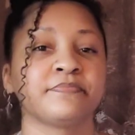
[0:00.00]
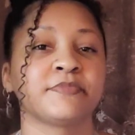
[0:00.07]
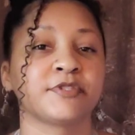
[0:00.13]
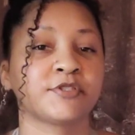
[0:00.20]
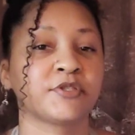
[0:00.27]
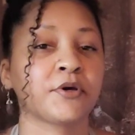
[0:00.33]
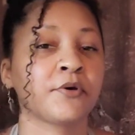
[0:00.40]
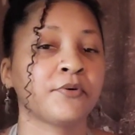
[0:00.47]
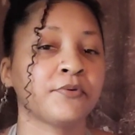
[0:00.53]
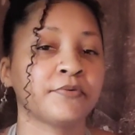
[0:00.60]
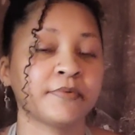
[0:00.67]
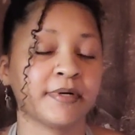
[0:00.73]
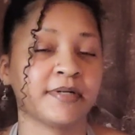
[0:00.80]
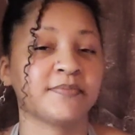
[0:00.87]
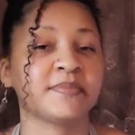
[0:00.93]
So
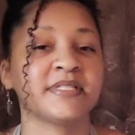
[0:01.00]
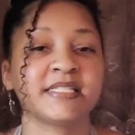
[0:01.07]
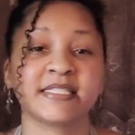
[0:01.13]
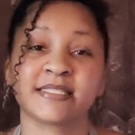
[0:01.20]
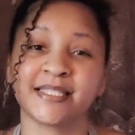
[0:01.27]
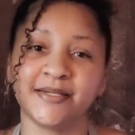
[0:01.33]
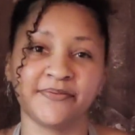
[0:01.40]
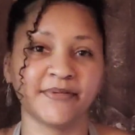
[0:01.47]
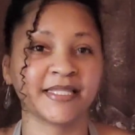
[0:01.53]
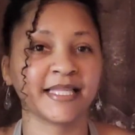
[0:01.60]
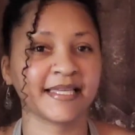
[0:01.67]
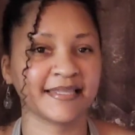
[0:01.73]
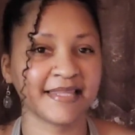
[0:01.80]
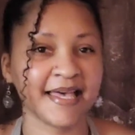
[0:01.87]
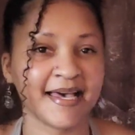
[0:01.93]
I'm gonna just leave it
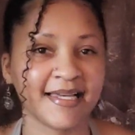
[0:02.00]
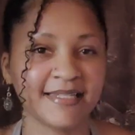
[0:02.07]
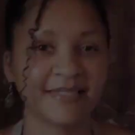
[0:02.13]
like that.